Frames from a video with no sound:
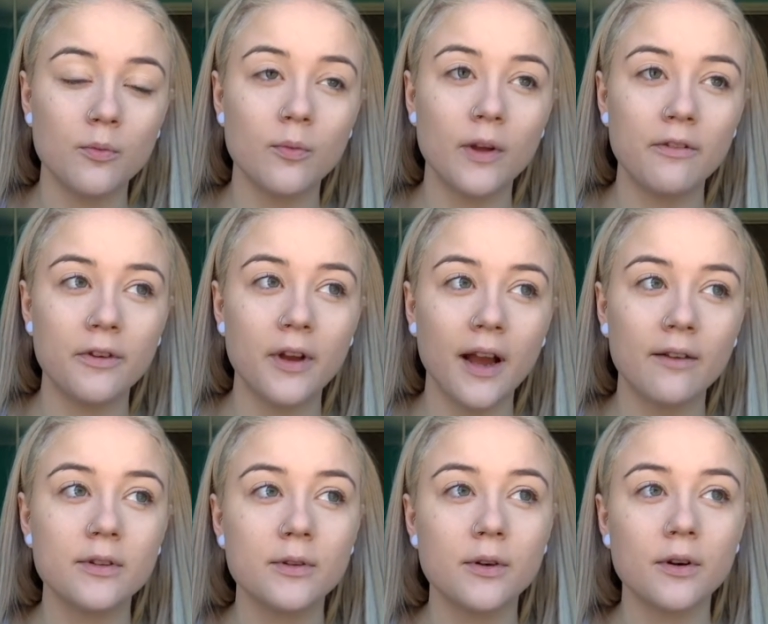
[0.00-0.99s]
If you have a
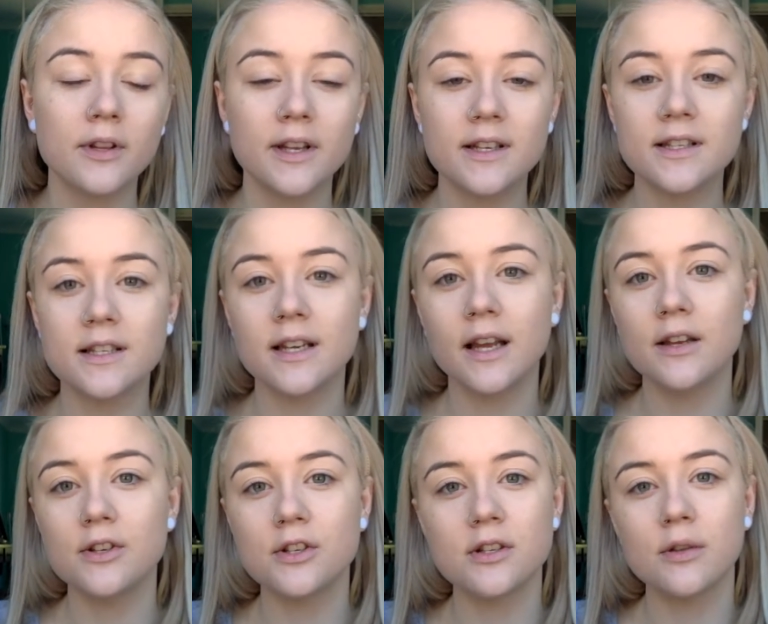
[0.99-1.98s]
look on the internet,
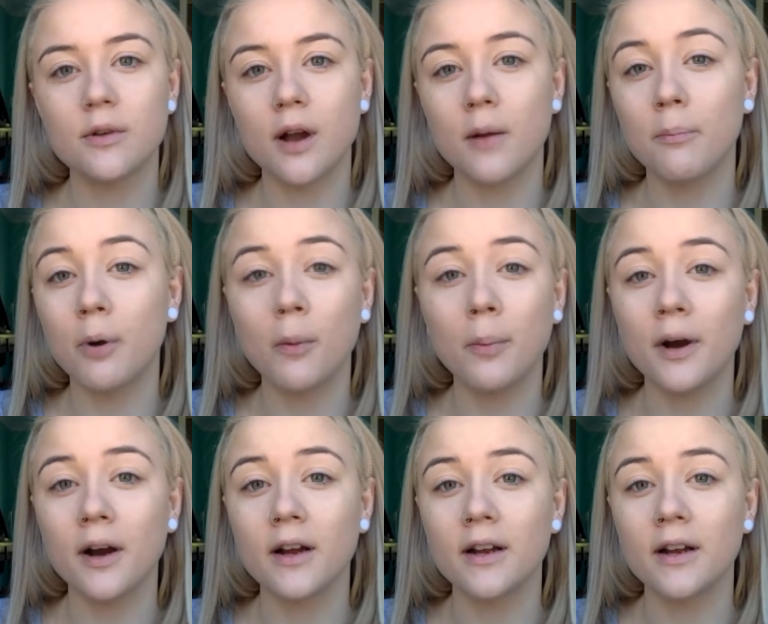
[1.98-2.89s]
just look up pop art